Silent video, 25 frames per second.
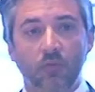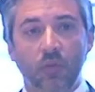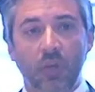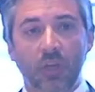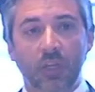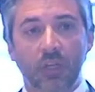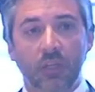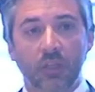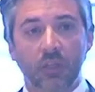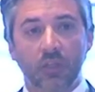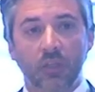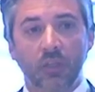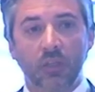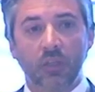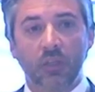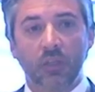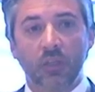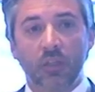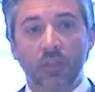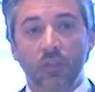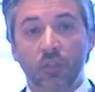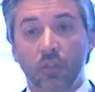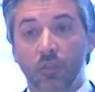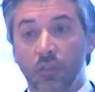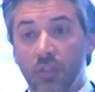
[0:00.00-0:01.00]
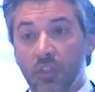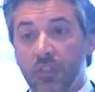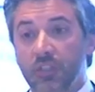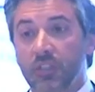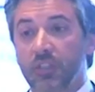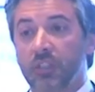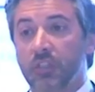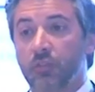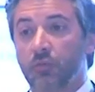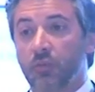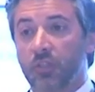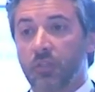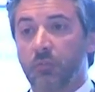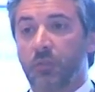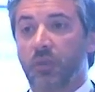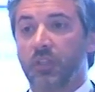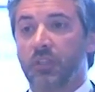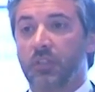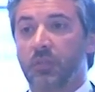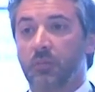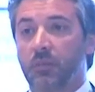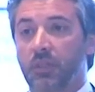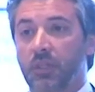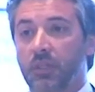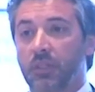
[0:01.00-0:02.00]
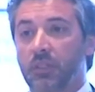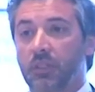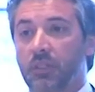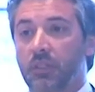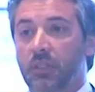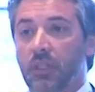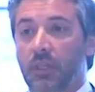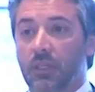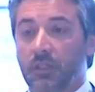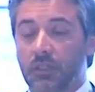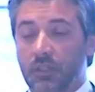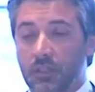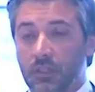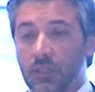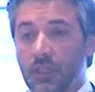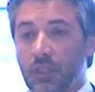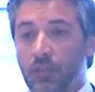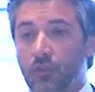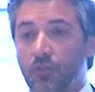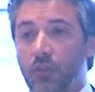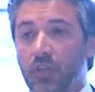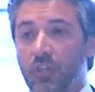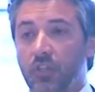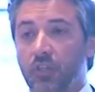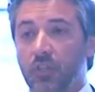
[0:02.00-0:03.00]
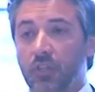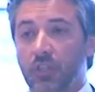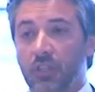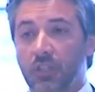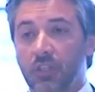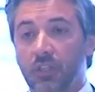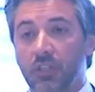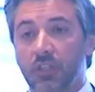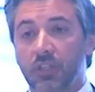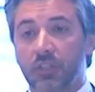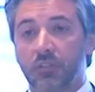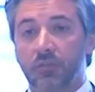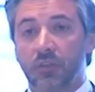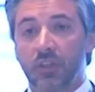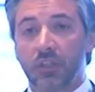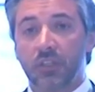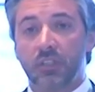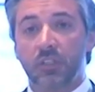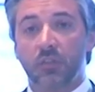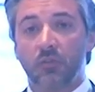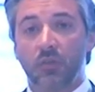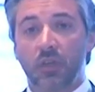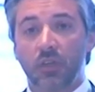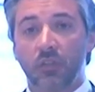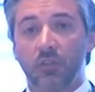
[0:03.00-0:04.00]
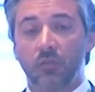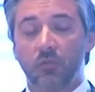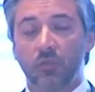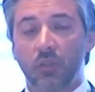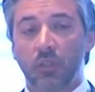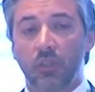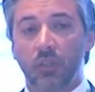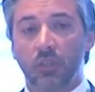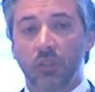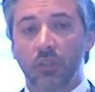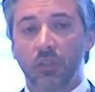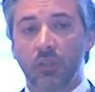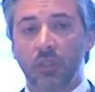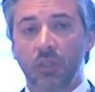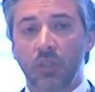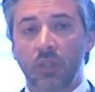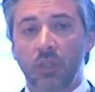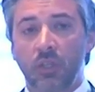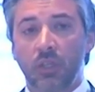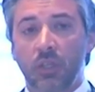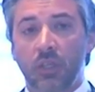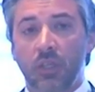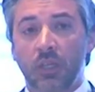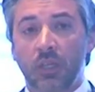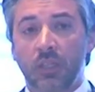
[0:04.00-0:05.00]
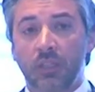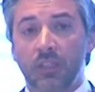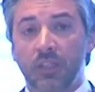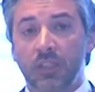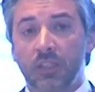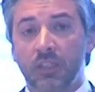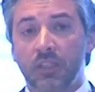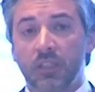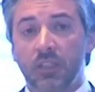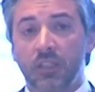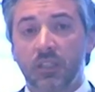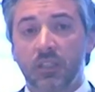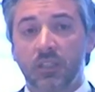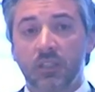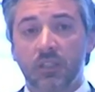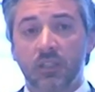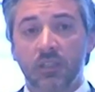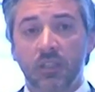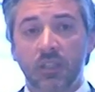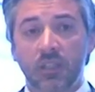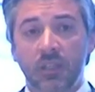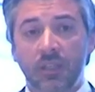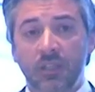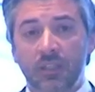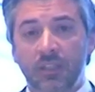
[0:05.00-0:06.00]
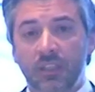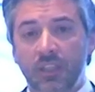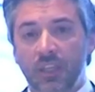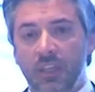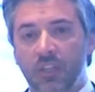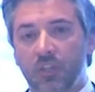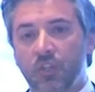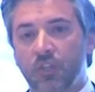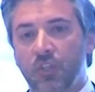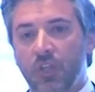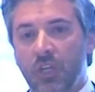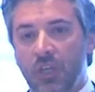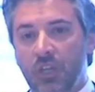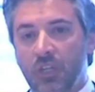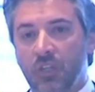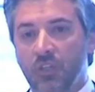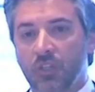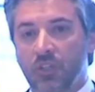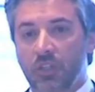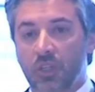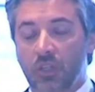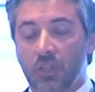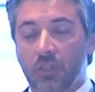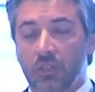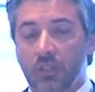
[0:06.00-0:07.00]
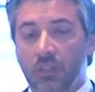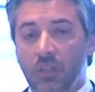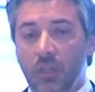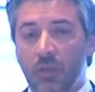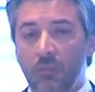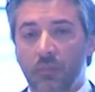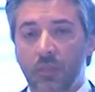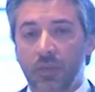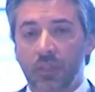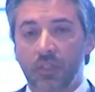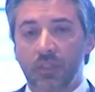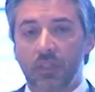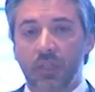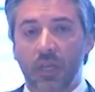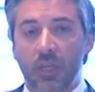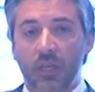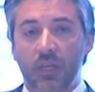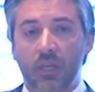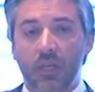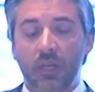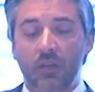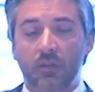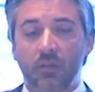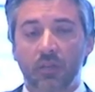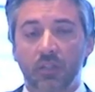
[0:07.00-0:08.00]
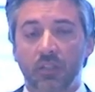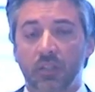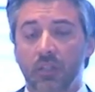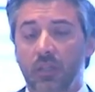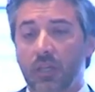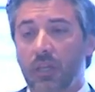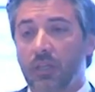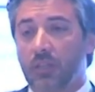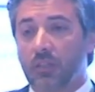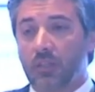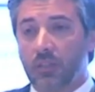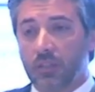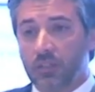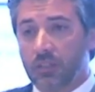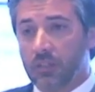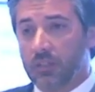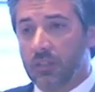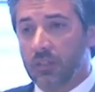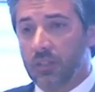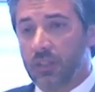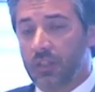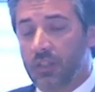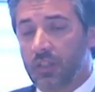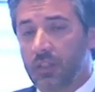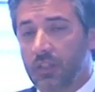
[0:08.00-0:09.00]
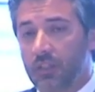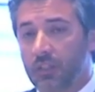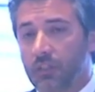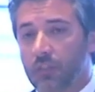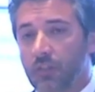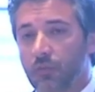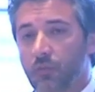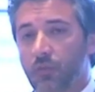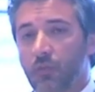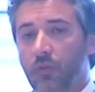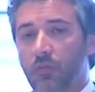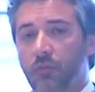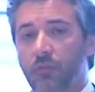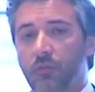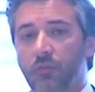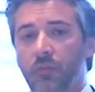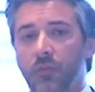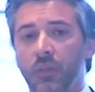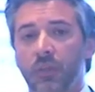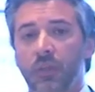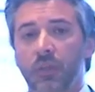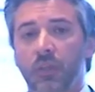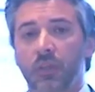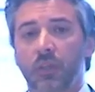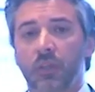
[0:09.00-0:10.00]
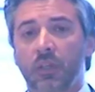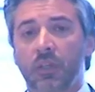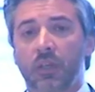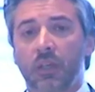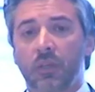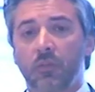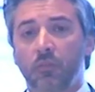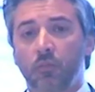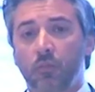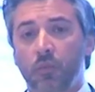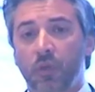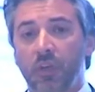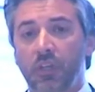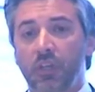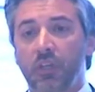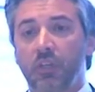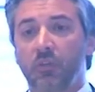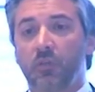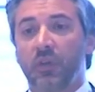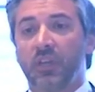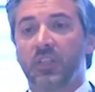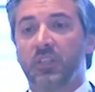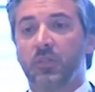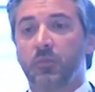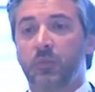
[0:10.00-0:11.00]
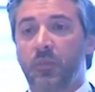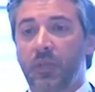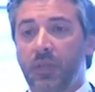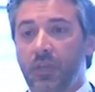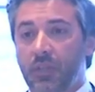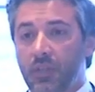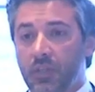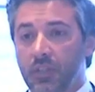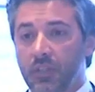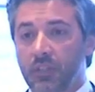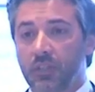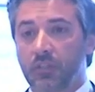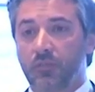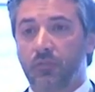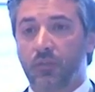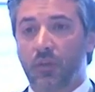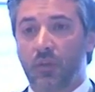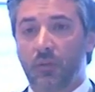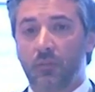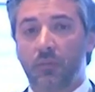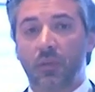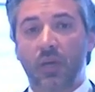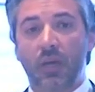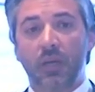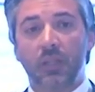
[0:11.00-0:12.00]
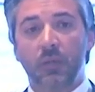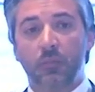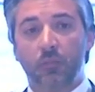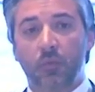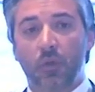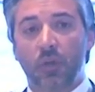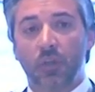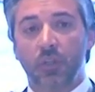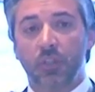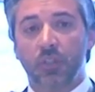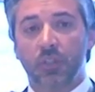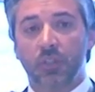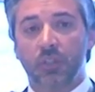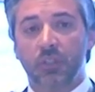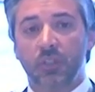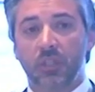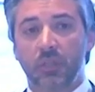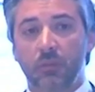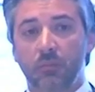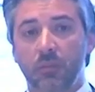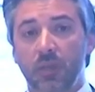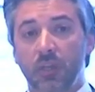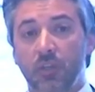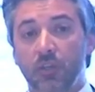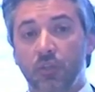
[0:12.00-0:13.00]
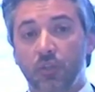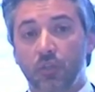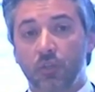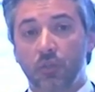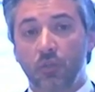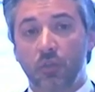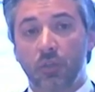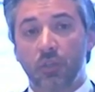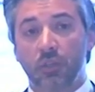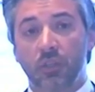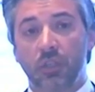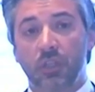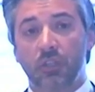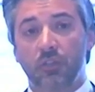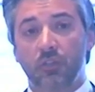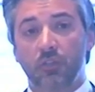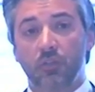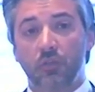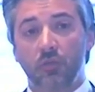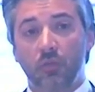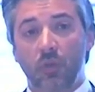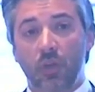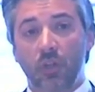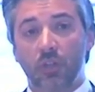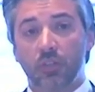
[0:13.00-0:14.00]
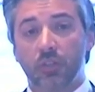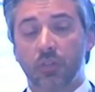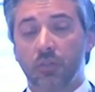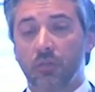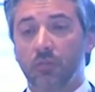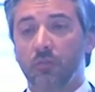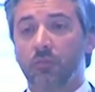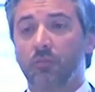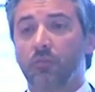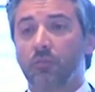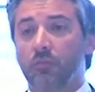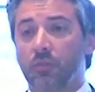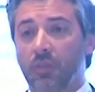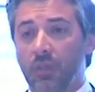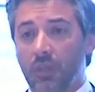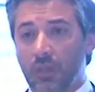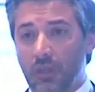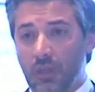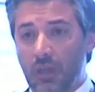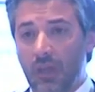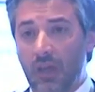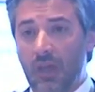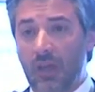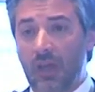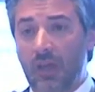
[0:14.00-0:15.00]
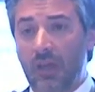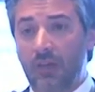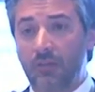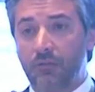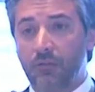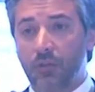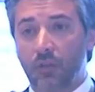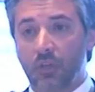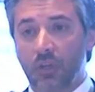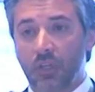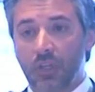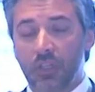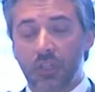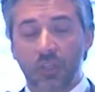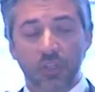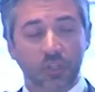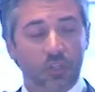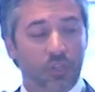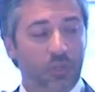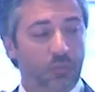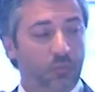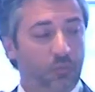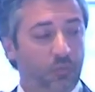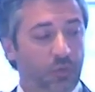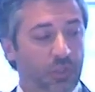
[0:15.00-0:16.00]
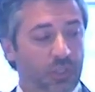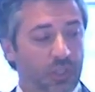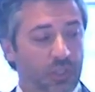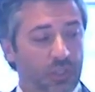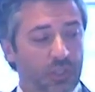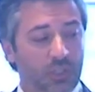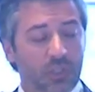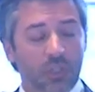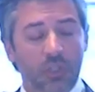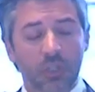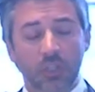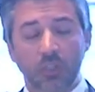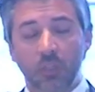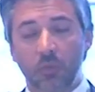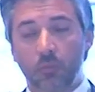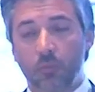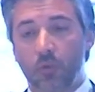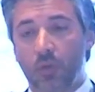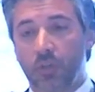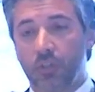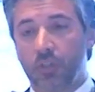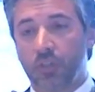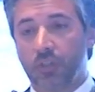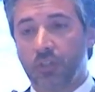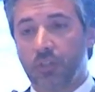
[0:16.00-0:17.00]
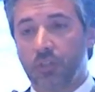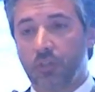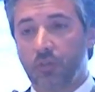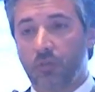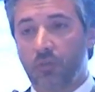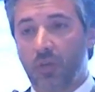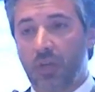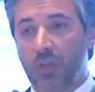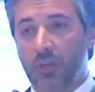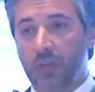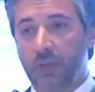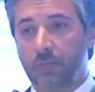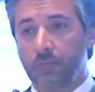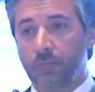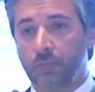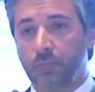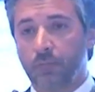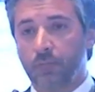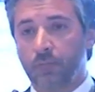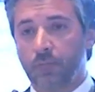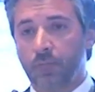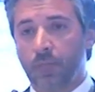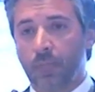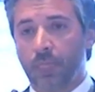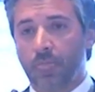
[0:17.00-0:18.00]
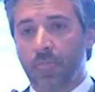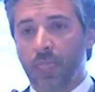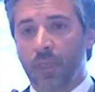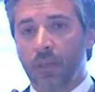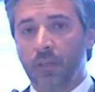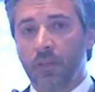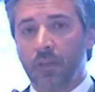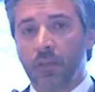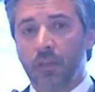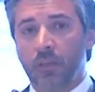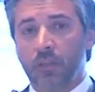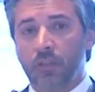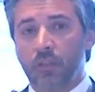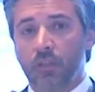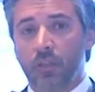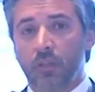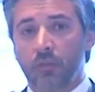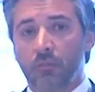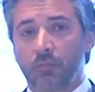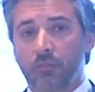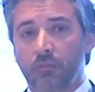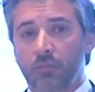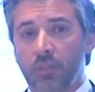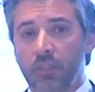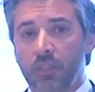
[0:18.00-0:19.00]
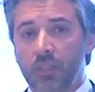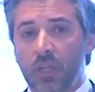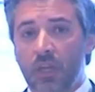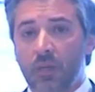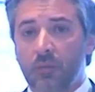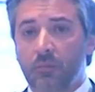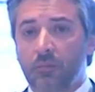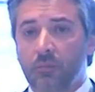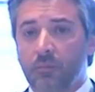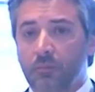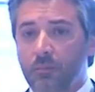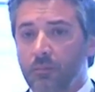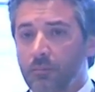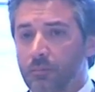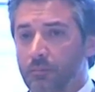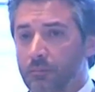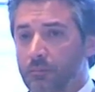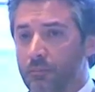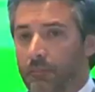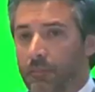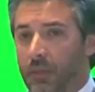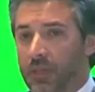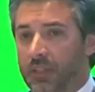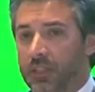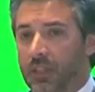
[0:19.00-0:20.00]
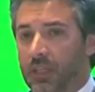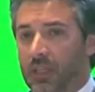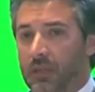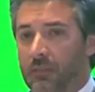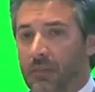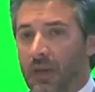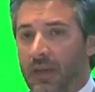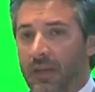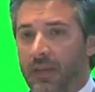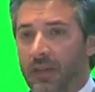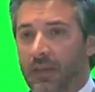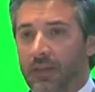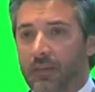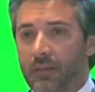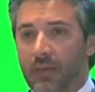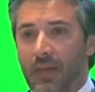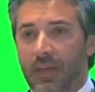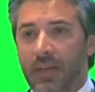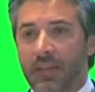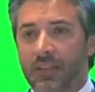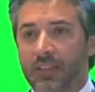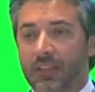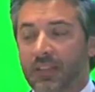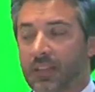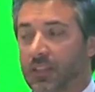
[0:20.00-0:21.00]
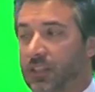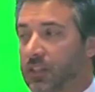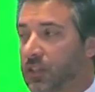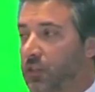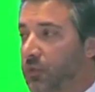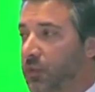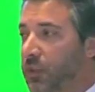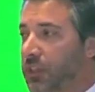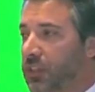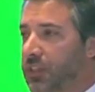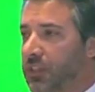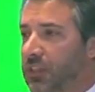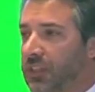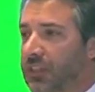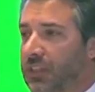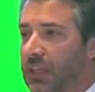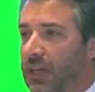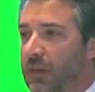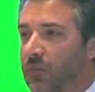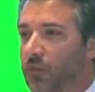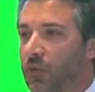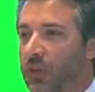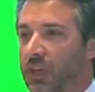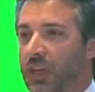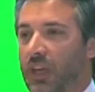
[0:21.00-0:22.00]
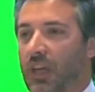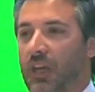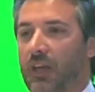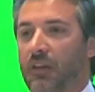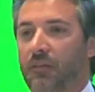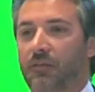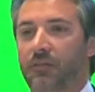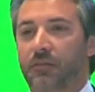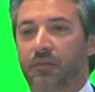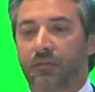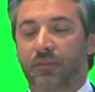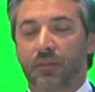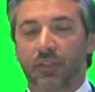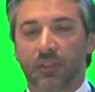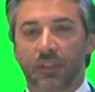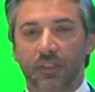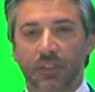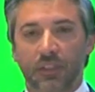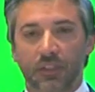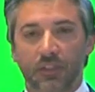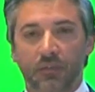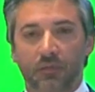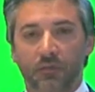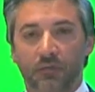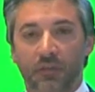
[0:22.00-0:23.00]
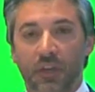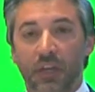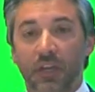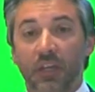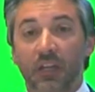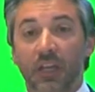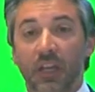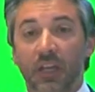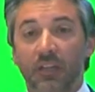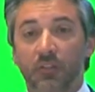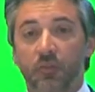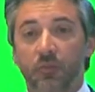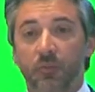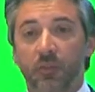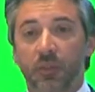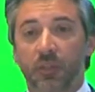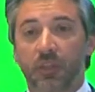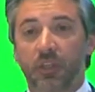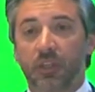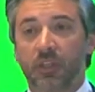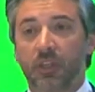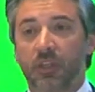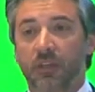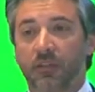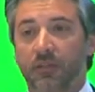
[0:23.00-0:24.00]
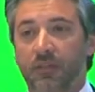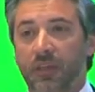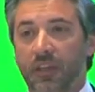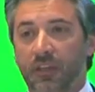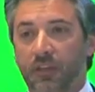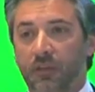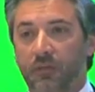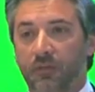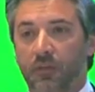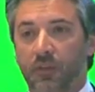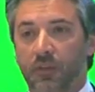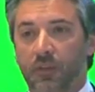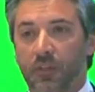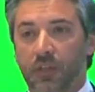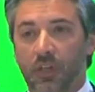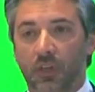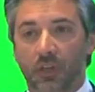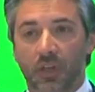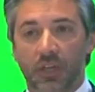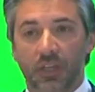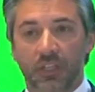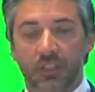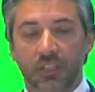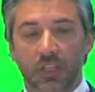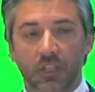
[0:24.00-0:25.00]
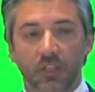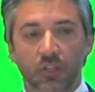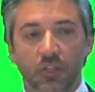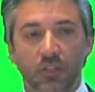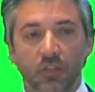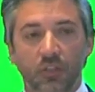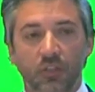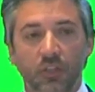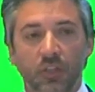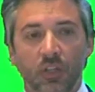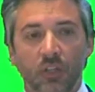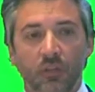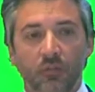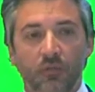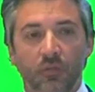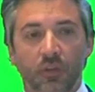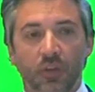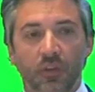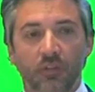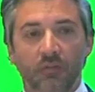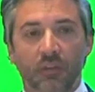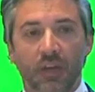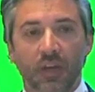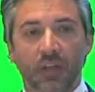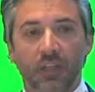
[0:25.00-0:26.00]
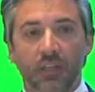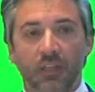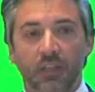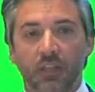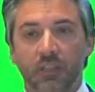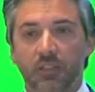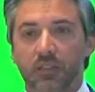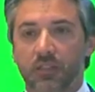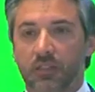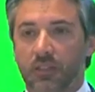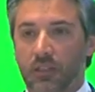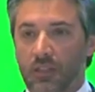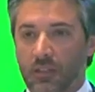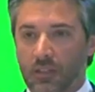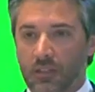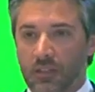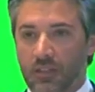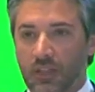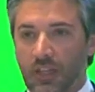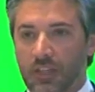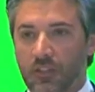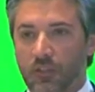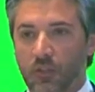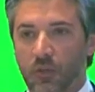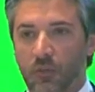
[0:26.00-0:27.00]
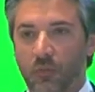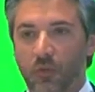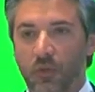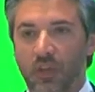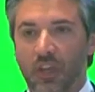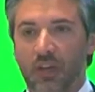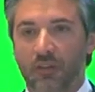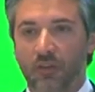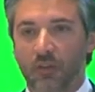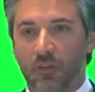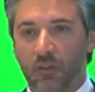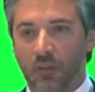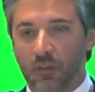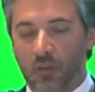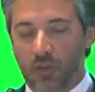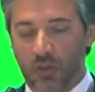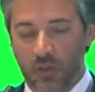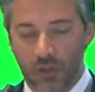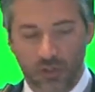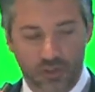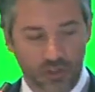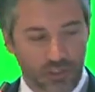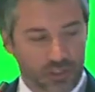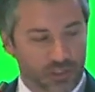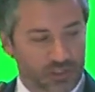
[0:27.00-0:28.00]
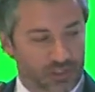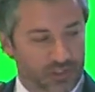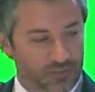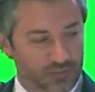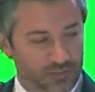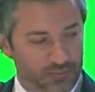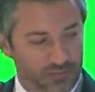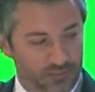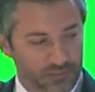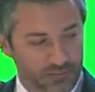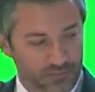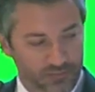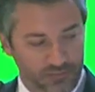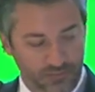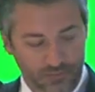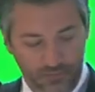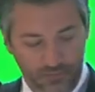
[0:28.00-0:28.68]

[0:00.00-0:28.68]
running? So this is the responsibility that education leaders face around the world. And this is the exchange that companies like ours and others here in the room can bring you experience from other projects and make sure that you also have your leadership within the projects you're running. So these are basically my answers within the time we have. Very glad to be here, and thank you for the organization for inviting us, and let's hope we have a good Congress.